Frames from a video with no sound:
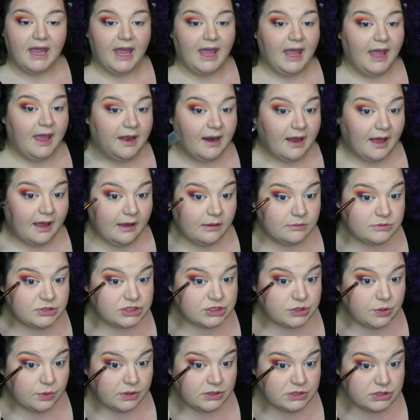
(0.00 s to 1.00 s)
And I am
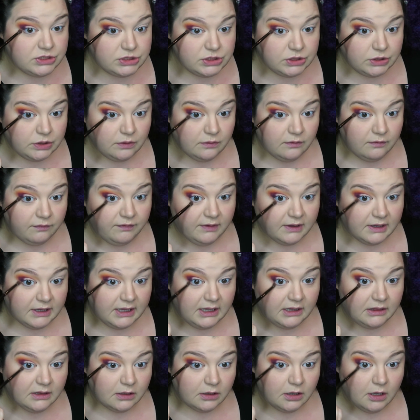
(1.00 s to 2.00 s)
just going to fill
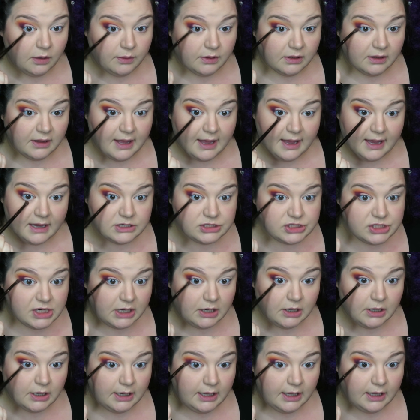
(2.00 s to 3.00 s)
in the lower lash
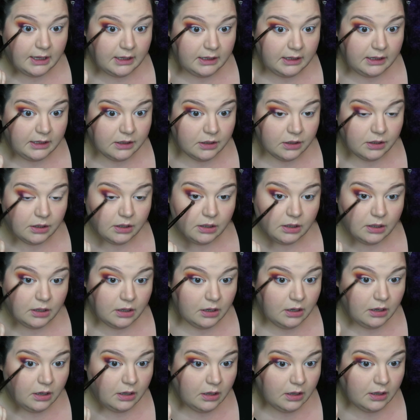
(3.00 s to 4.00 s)
area here,
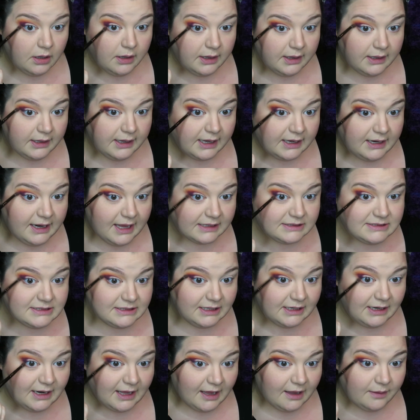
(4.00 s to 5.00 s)

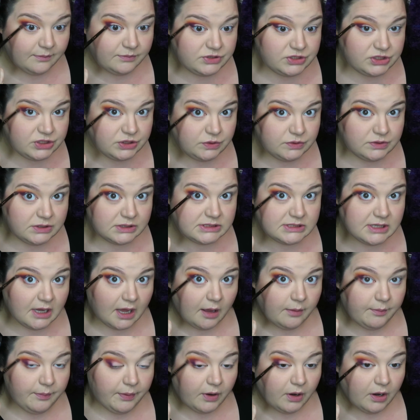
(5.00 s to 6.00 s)
connecting it up to the
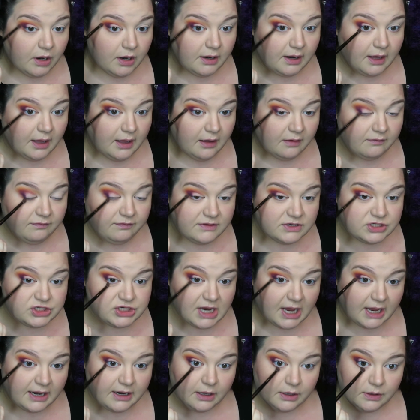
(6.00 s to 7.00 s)
top part of the
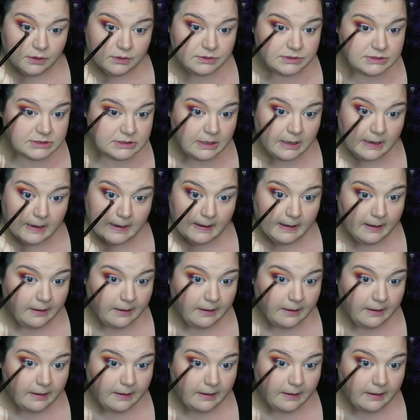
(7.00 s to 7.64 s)
shadows.